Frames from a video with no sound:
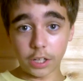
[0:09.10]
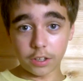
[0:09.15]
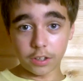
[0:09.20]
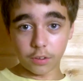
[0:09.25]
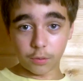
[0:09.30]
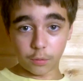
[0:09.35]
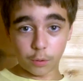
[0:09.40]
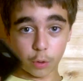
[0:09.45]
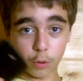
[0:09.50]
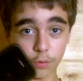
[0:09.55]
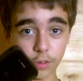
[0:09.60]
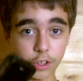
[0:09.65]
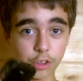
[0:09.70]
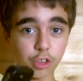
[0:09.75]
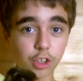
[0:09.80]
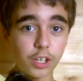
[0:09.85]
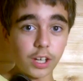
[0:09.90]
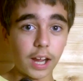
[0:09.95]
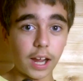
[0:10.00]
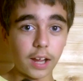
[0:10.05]
It's a
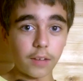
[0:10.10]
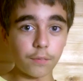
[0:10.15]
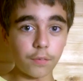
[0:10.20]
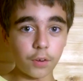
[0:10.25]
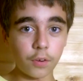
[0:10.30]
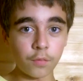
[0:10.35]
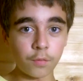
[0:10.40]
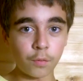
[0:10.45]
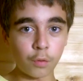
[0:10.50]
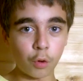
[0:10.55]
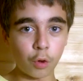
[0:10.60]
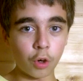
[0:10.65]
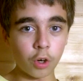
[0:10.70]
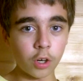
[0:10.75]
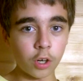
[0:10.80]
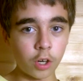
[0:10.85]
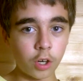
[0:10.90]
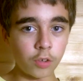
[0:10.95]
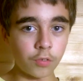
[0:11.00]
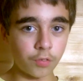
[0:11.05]
3G iPhone
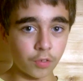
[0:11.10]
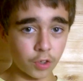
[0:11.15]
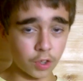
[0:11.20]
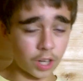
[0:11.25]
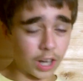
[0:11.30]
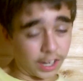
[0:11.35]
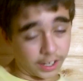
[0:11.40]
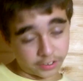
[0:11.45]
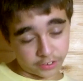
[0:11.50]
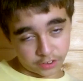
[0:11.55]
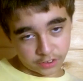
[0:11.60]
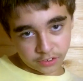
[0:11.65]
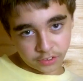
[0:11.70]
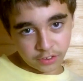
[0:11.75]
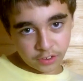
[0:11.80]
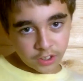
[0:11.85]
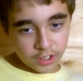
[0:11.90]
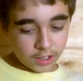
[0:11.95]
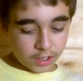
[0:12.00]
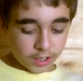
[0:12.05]
4 on
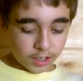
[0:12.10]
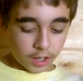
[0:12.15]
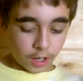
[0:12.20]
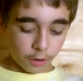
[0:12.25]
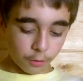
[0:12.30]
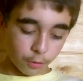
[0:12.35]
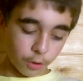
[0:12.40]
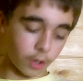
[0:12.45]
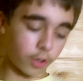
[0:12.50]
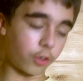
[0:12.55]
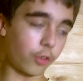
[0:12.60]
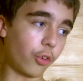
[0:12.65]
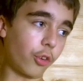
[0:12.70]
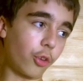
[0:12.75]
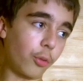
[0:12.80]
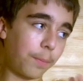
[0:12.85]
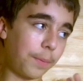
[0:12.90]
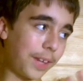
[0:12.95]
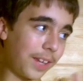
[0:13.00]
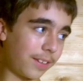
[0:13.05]
Verizon. I want to do
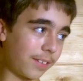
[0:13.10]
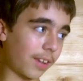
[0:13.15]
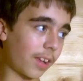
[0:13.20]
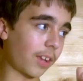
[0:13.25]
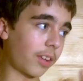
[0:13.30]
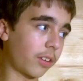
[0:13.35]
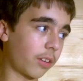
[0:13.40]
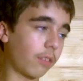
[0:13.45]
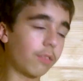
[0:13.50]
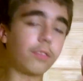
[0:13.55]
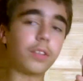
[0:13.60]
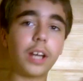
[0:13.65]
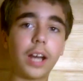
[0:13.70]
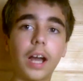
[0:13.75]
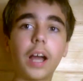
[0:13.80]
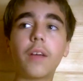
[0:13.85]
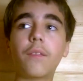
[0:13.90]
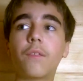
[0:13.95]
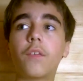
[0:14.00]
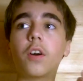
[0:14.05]
a speed test of the
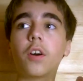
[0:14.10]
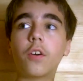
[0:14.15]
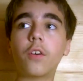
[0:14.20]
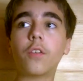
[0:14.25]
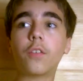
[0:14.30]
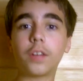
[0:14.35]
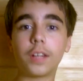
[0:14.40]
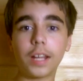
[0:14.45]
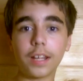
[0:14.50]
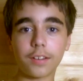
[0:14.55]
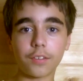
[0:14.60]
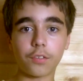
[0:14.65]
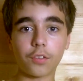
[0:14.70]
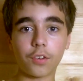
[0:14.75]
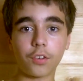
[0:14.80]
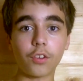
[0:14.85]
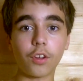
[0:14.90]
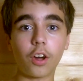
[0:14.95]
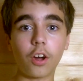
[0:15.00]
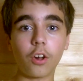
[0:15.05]
iPhone, get the
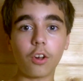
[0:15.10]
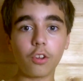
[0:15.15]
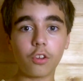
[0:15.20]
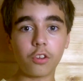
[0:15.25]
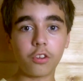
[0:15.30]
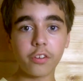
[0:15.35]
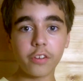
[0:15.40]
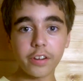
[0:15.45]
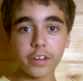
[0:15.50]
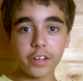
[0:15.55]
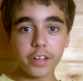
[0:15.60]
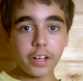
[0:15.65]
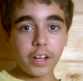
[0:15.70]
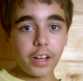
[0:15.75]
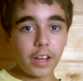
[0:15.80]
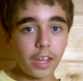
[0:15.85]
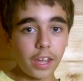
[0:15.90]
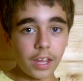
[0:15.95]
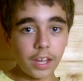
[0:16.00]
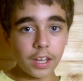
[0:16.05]
results,
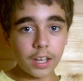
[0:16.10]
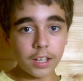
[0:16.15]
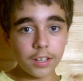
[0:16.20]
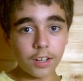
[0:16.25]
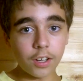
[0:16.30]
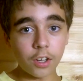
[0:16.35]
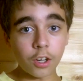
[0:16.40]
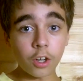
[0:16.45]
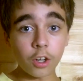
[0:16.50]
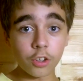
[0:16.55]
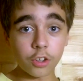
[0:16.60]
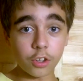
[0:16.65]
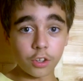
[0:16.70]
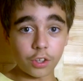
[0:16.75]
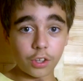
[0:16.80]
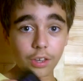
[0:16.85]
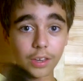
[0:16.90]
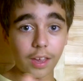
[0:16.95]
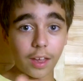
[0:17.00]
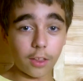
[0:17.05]
and
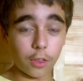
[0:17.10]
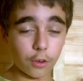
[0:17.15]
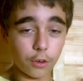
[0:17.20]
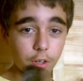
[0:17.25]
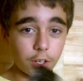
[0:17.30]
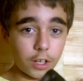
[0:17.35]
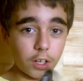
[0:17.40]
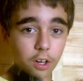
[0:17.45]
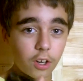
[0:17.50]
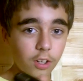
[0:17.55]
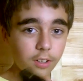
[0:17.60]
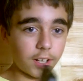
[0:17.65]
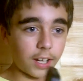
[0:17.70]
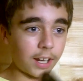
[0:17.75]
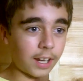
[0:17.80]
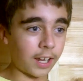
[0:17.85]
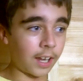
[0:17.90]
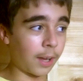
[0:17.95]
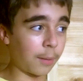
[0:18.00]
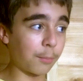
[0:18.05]
also tethering and all
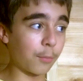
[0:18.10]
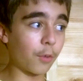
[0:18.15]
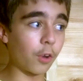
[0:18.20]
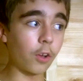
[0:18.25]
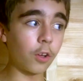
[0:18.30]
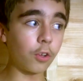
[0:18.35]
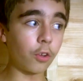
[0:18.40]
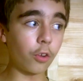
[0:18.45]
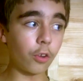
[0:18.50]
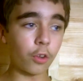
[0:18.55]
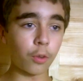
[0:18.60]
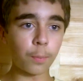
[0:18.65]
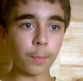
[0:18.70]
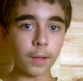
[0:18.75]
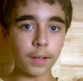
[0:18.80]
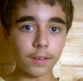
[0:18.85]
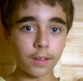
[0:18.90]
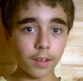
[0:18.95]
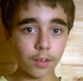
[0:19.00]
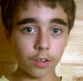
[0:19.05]
that. I'm going to do
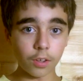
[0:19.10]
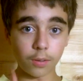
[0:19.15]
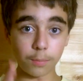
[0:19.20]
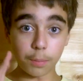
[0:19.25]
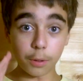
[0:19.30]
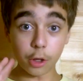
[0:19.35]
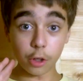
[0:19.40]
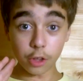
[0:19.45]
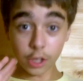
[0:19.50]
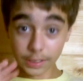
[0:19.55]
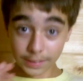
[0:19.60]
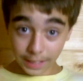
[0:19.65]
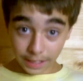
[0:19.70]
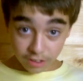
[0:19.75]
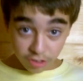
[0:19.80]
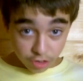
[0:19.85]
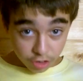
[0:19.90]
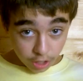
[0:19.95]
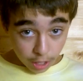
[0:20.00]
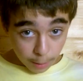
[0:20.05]
speed test on both a
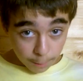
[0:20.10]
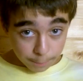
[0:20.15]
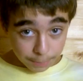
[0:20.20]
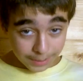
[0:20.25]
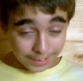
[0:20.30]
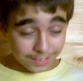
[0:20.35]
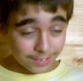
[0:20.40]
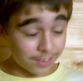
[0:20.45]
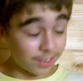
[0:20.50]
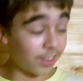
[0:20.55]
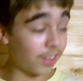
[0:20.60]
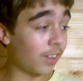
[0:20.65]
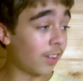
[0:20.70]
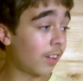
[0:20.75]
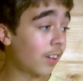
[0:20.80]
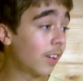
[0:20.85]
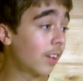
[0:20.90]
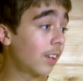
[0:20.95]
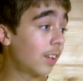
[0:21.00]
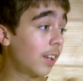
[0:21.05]
desktop
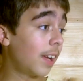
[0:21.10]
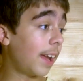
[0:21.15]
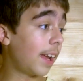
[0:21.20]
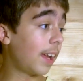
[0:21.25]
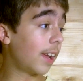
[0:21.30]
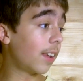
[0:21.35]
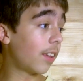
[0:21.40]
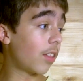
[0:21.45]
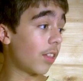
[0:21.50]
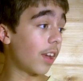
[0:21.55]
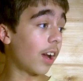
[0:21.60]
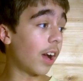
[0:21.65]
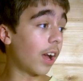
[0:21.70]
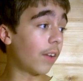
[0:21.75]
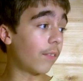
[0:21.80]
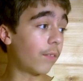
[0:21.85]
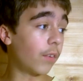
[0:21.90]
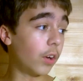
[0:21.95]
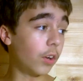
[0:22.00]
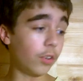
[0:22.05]
PC and the
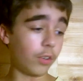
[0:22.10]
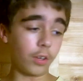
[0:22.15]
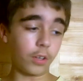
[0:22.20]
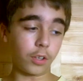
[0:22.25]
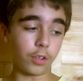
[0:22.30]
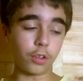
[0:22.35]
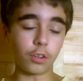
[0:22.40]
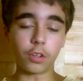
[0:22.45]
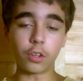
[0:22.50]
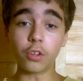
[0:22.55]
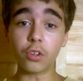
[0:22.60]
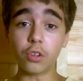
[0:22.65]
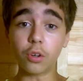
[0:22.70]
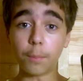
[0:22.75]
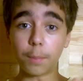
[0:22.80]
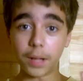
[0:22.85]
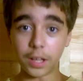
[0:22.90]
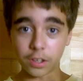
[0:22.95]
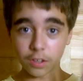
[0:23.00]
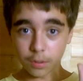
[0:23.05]
iPhone to do
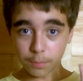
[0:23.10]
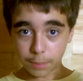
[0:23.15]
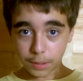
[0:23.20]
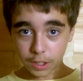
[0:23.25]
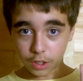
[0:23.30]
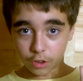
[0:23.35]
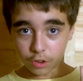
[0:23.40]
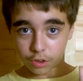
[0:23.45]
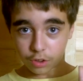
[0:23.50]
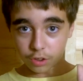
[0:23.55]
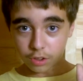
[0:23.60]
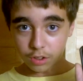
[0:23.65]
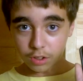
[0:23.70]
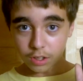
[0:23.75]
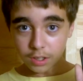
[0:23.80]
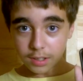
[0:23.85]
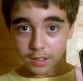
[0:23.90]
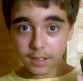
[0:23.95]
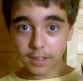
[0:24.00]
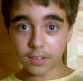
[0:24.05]
the best comparison.
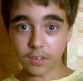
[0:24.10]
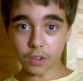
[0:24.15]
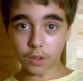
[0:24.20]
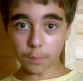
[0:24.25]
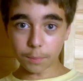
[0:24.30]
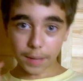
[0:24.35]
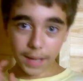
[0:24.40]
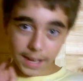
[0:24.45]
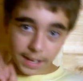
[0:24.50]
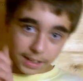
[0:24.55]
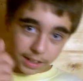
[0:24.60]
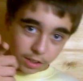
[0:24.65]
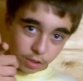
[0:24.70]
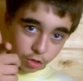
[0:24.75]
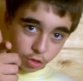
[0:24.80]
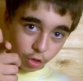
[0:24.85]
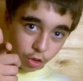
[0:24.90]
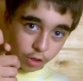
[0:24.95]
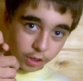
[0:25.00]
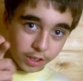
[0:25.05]
Sit back
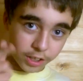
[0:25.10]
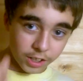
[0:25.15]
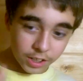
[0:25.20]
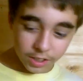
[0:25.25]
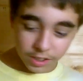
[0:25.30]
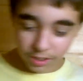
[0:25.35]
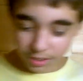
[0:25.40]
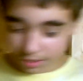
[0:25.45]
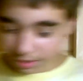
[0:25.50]
and enjoy.